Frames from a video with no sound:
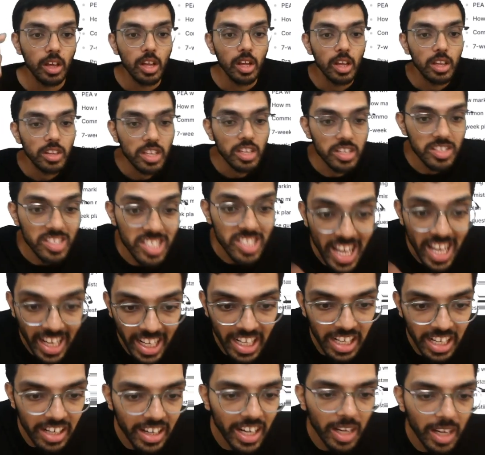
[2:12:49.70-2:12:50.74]
The
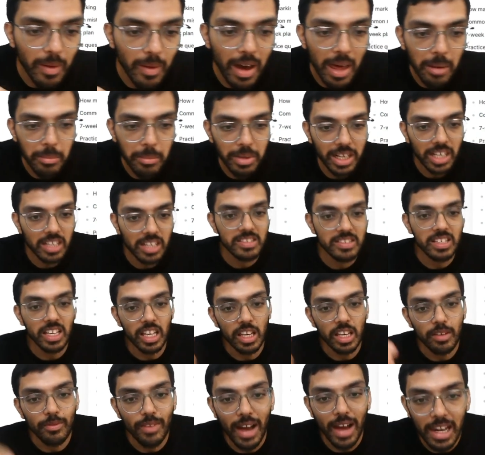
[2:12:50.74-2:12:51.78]
second requirement is
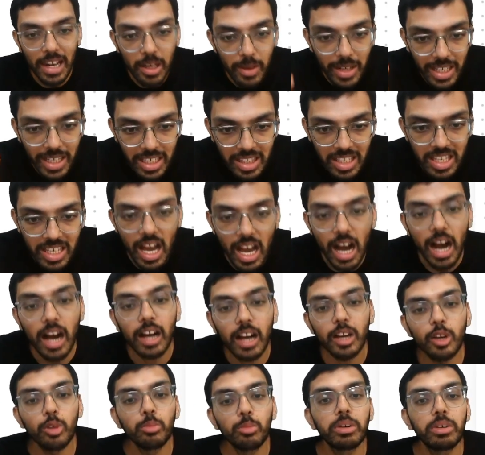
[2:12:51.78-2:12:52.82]
evaluate the
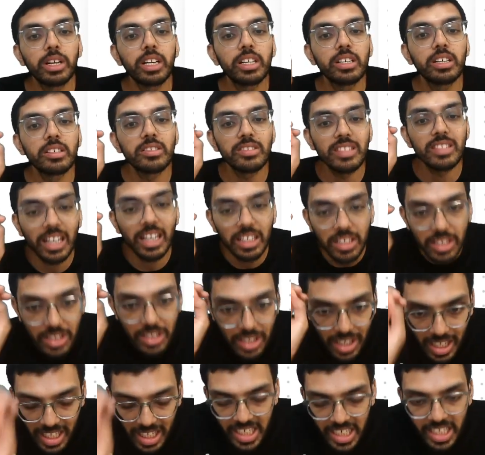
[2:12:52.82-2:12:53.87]
arguments that
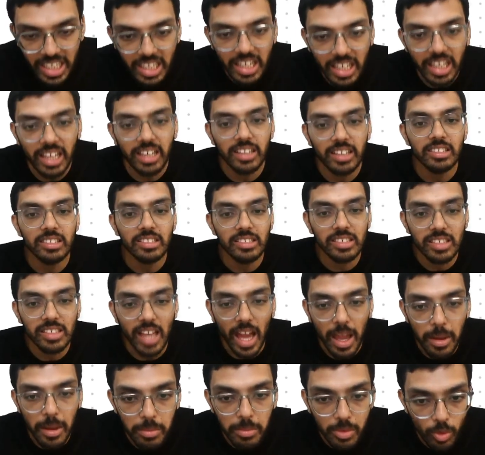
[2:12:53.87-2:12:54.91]
treating
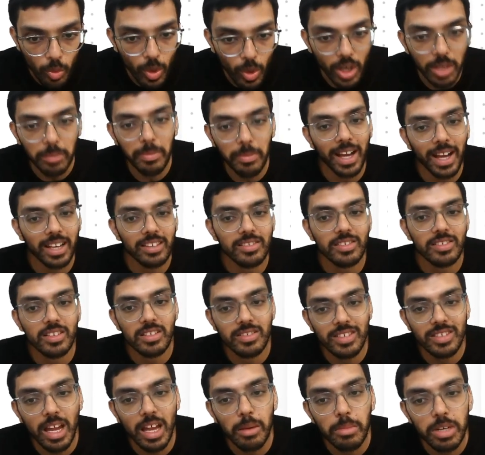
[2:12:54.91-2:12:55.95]
Kwirtmak's
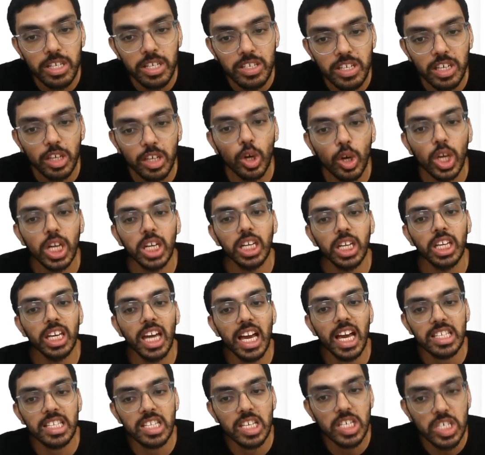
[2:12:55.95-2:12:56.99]
cybersecurity
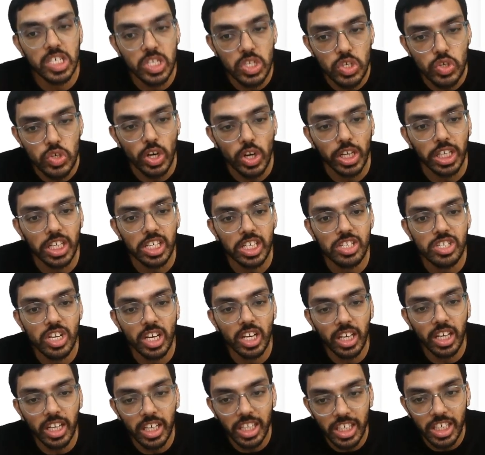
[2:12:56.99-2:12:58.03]
as a strategic
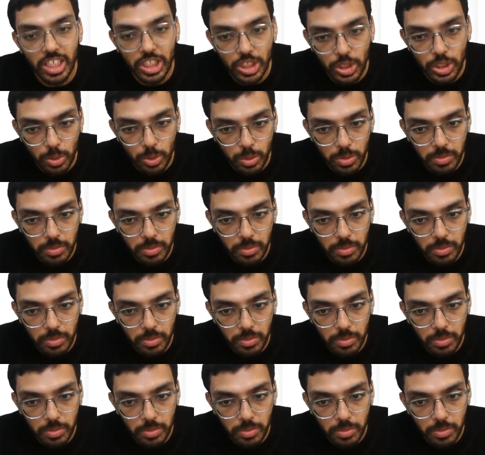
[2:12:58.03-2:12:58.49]
issue